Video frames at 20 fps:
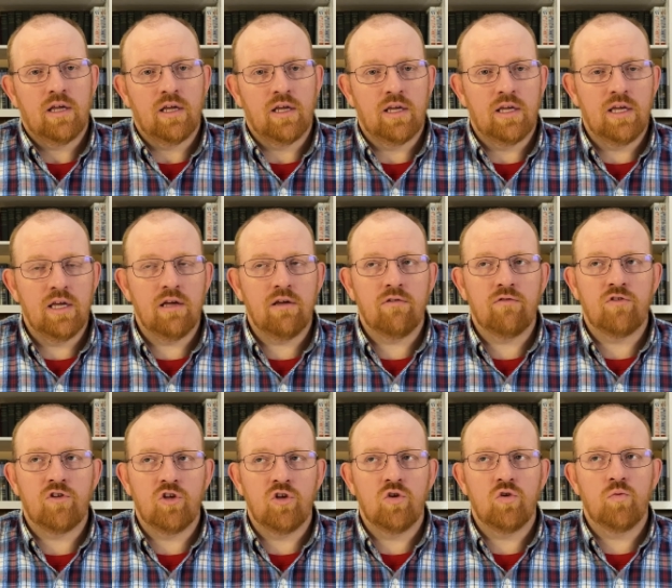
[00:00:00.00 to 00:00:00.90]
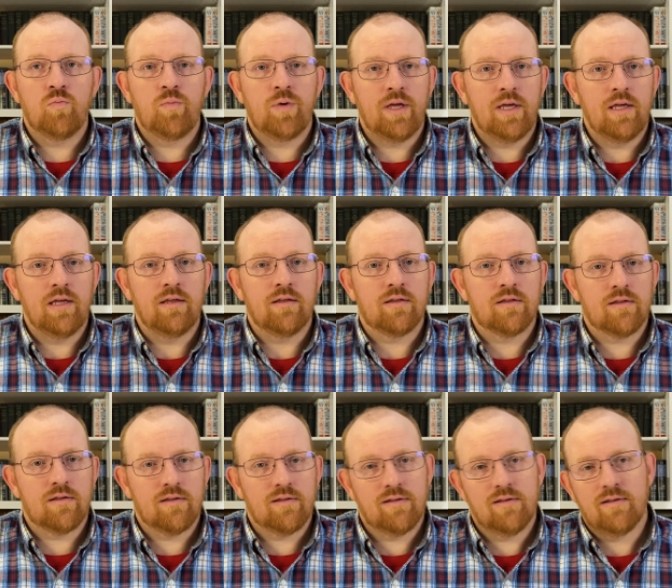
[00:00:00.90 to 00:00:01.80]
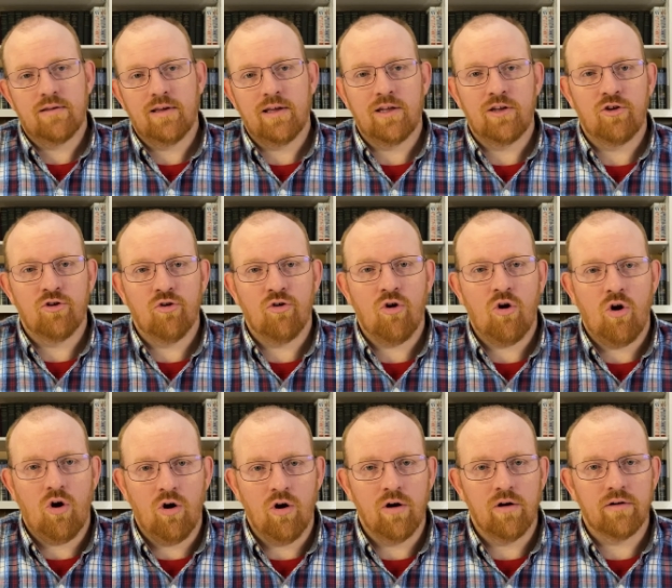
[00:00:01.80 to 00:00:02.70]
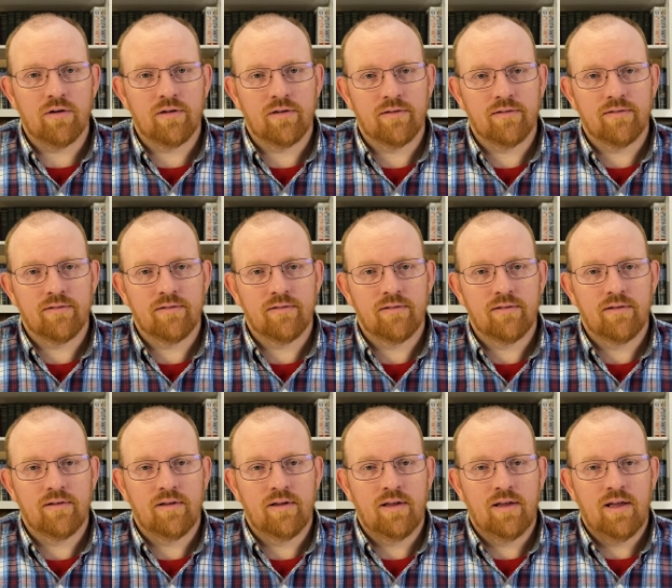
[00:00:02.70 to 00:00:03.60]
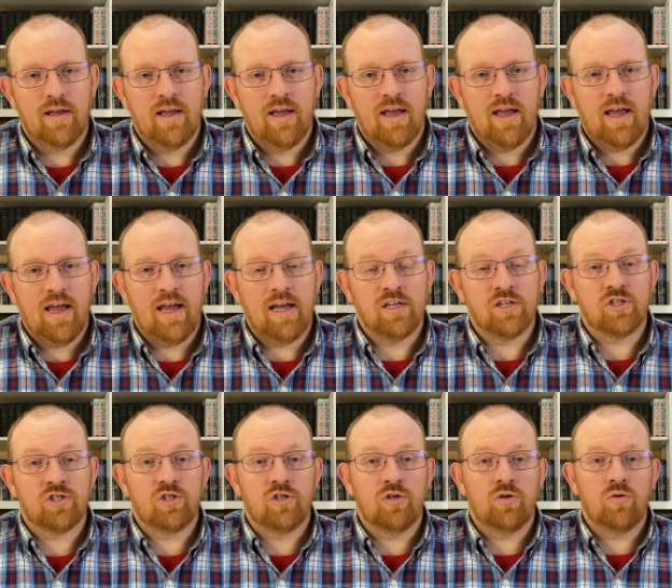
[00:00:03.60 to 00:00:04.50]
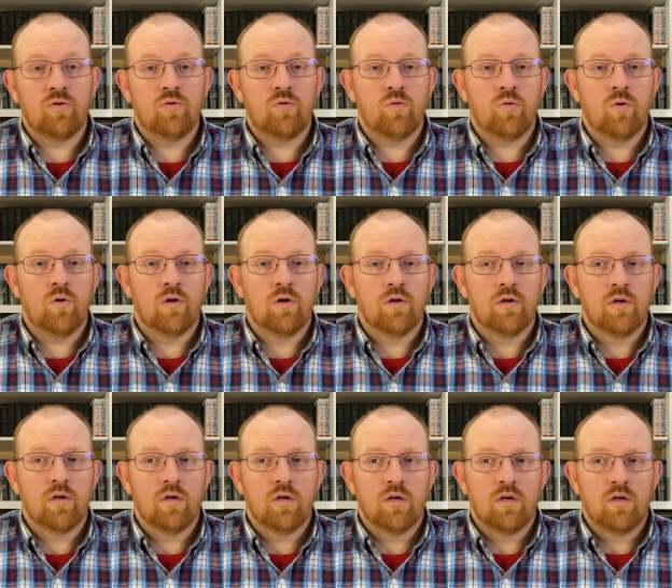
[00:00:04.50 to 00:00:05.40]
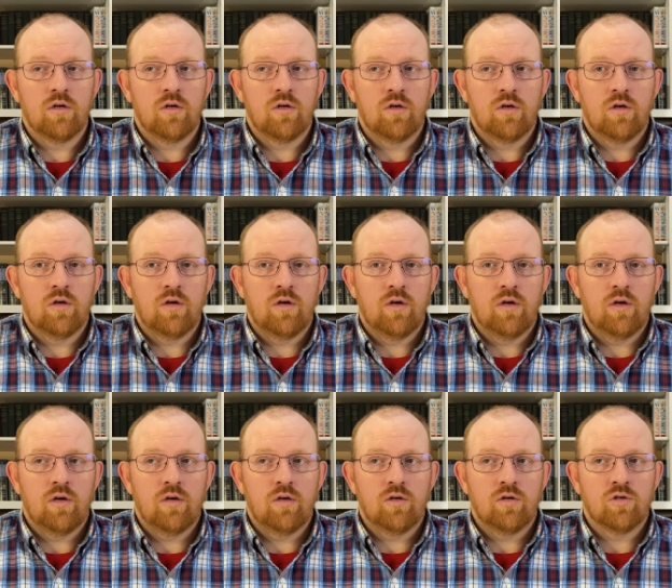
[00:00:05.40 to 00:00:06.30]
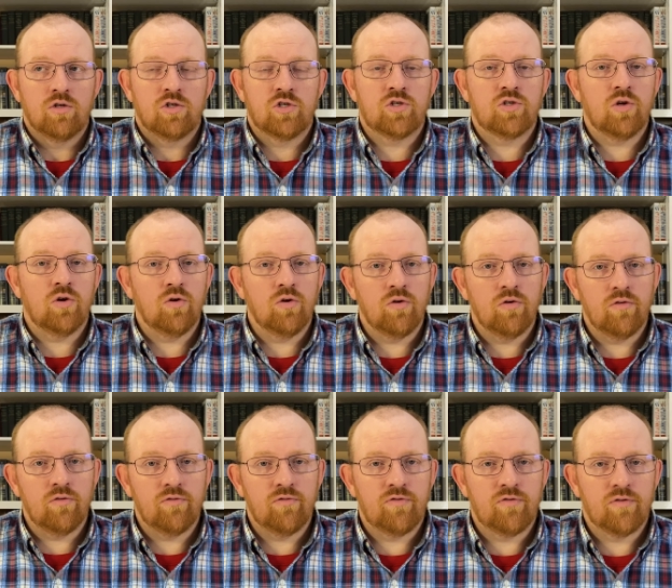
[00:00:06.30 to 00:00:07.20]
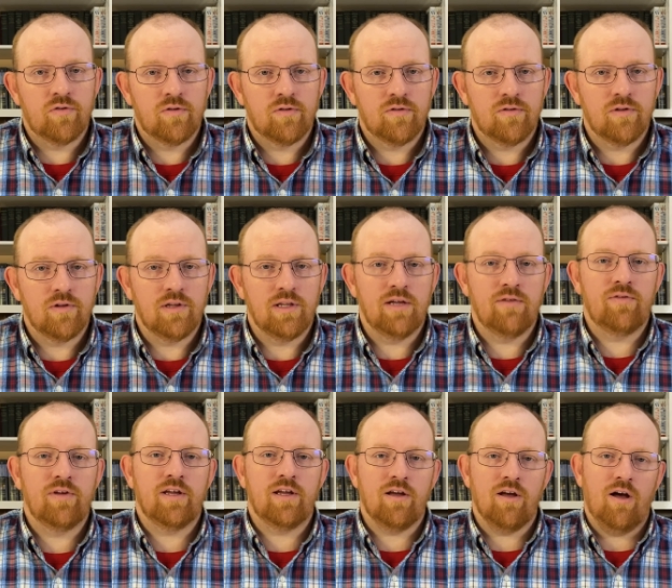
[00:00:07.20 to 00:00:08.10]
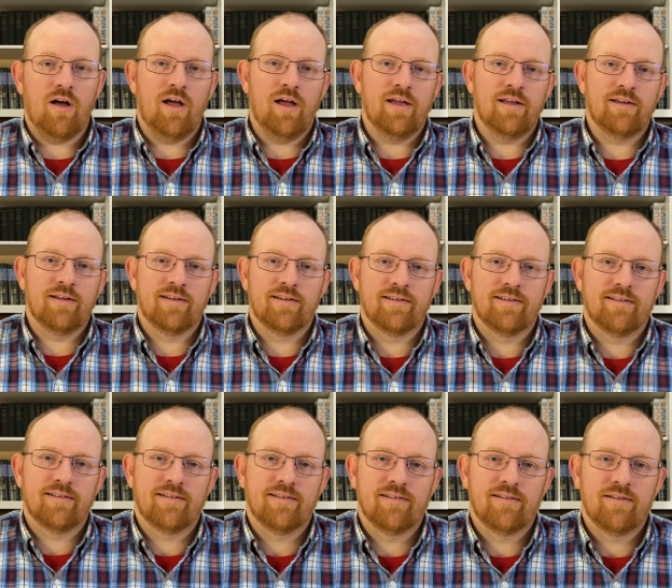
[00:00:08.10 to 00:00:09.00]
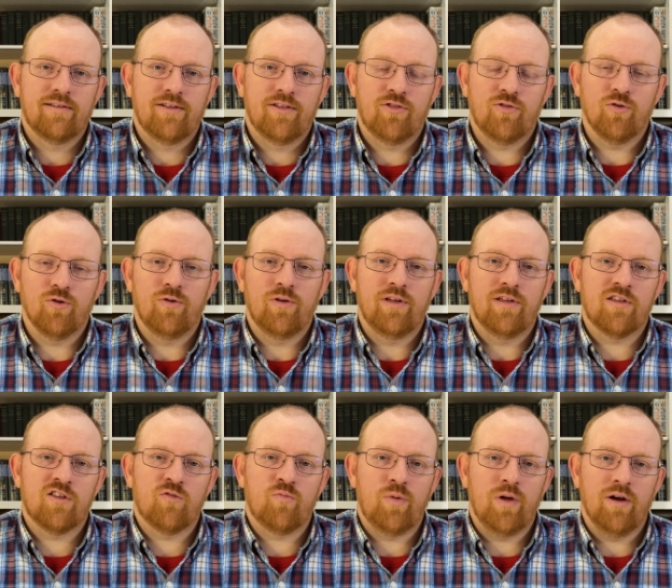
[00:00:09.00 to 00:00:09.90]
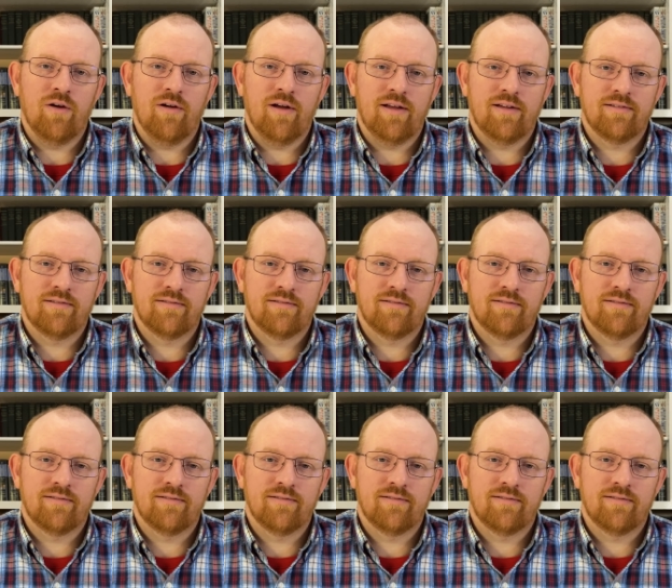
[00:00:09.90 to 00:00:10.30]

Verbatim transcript: give you peace in your heart as you serve the living God through His Spirit.